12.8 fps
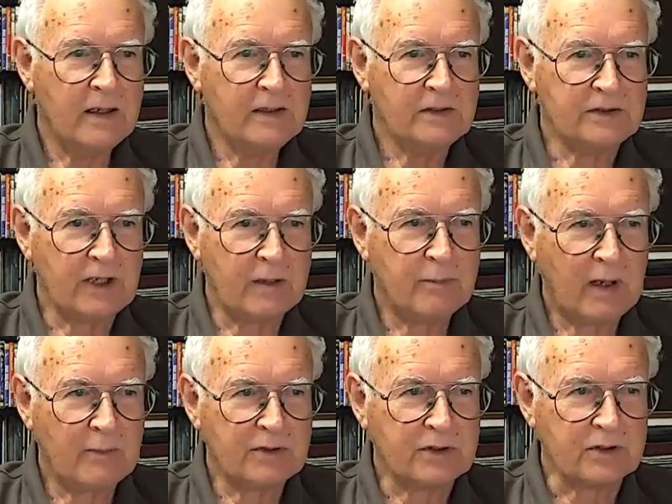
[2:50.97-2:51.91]
Stead
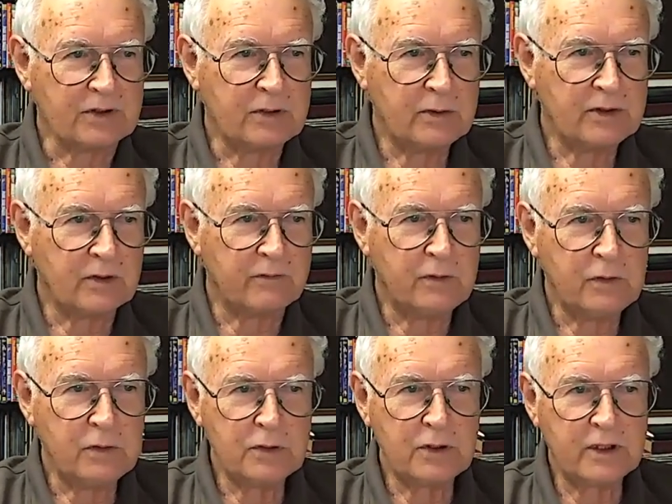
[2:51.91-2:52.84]
published a series of
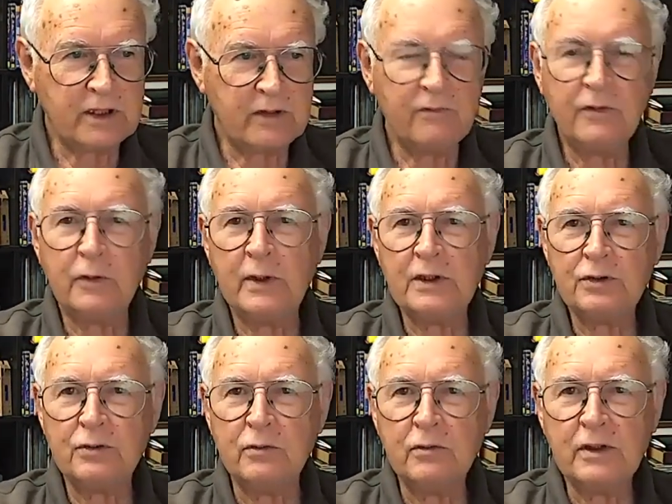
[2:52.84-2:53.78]
hugely
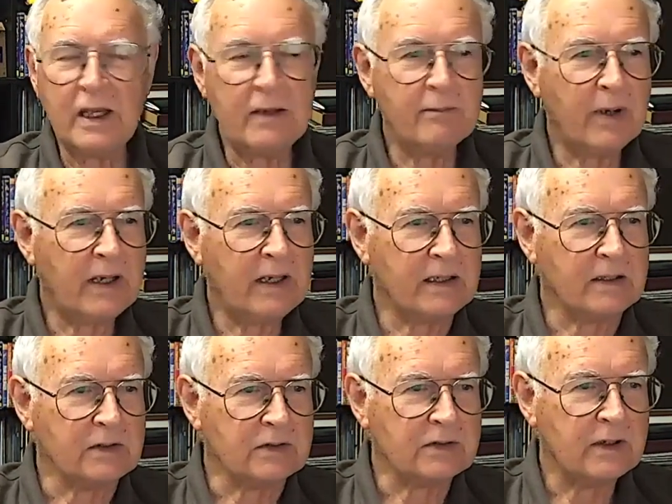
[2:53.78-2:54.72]
influential
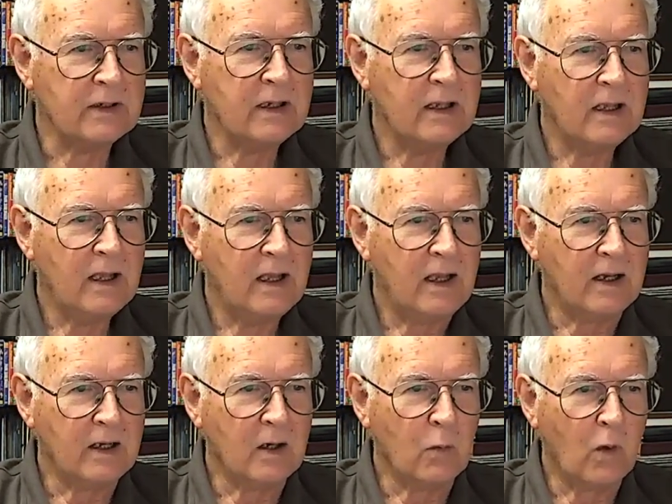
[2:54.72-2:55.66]
campaigns
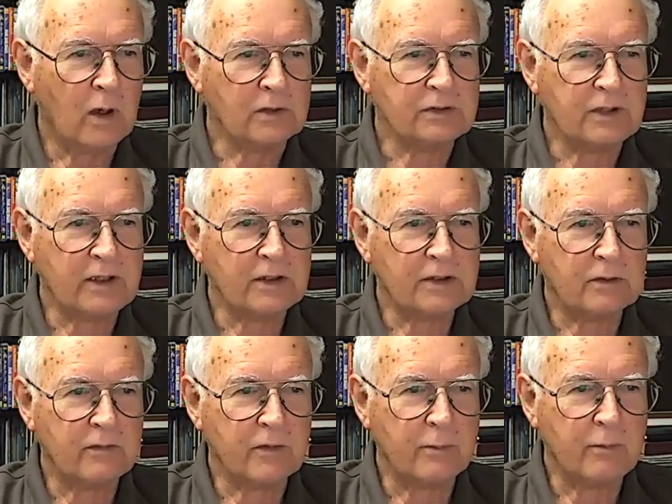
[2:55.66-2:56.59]
whilst editor
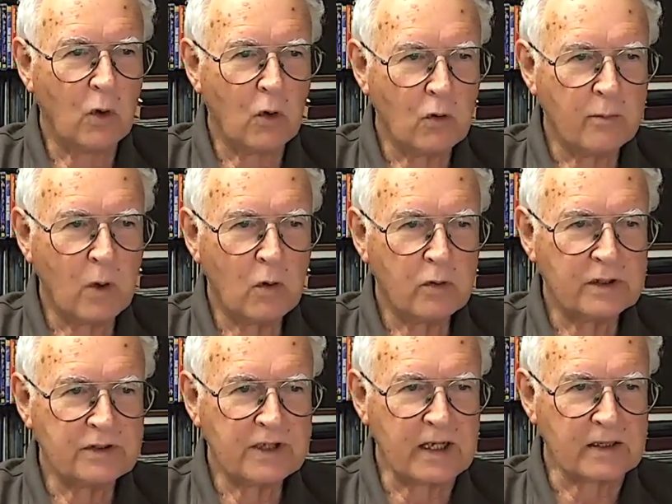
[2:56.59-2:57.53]
of the Pall Mall
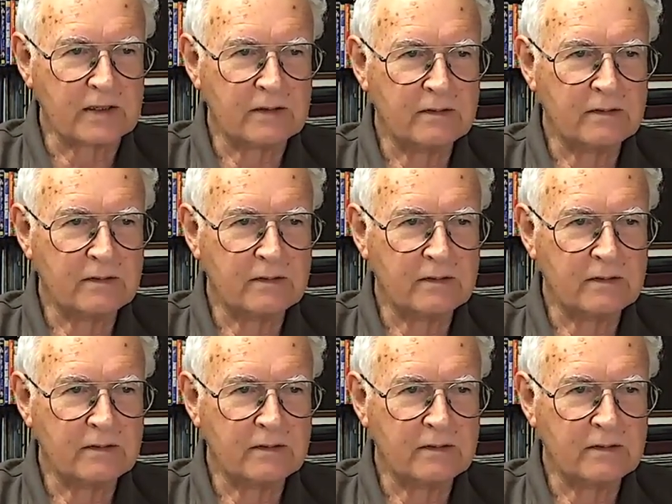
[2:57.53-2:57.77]
Gazette,